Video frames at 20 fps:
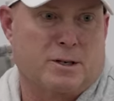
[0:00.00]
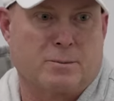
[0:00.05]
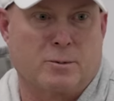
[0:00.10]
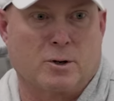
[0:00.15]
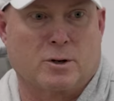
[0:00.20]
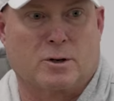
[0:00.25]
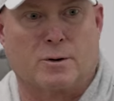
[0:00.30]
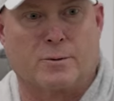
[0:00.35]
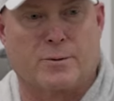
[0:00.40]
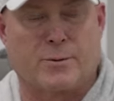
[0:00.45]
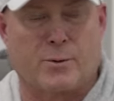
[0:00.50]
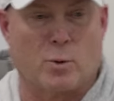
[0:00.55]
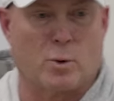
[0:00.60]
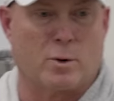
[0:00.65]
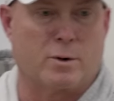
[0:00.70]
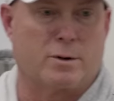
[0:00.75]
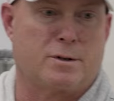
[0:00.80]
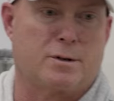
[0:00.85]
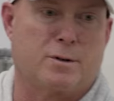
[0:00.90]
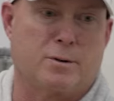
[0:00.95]
I'm looking
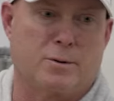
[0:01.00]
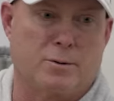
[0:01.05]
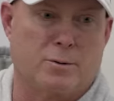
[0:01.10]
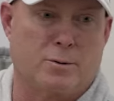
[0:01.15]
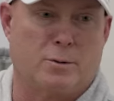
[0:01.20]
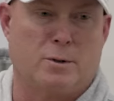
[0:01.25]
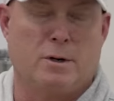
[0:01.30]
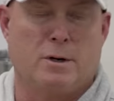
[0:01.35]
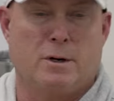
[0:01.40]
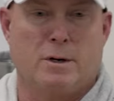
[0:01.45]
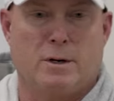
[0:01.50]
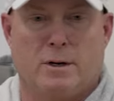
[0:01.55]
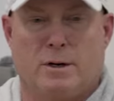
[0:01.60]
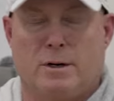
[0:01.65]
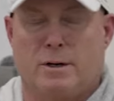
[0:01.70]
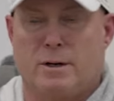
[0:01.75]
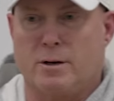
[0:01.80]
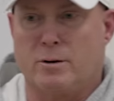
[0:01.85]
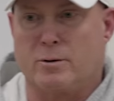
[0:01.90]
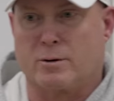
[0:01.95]
forward to,
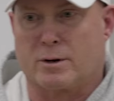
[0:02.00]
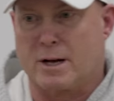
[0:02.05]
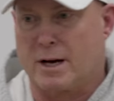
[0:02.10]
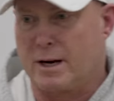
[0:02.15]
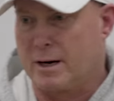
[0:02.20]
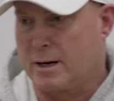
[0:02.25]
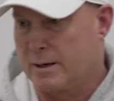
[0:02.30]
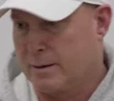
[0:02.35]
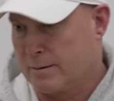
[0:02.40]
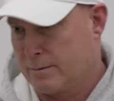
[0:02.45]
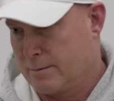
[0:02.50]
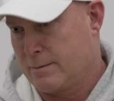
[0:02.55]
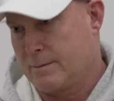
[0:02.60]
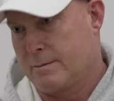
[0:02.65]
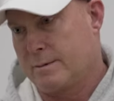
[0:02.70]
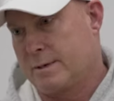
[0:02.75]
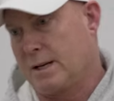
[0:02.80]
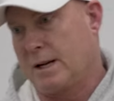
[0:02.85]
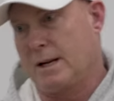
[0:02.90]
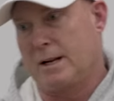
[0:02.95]
you know, kind of
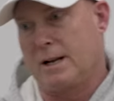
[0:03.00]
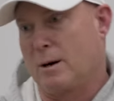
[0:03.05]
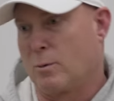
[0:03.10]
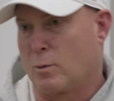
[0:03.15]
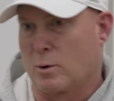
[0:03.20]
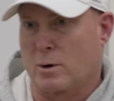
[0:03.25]
seeing that.